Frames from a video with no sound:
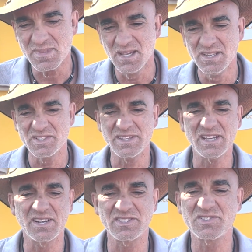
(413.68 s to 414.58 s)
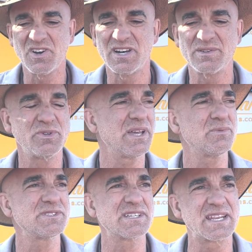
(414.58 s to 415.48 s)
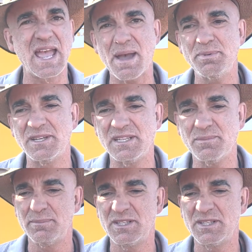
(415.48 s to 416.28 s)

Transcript: So then I decided, well, that wasn't going to happen anymore.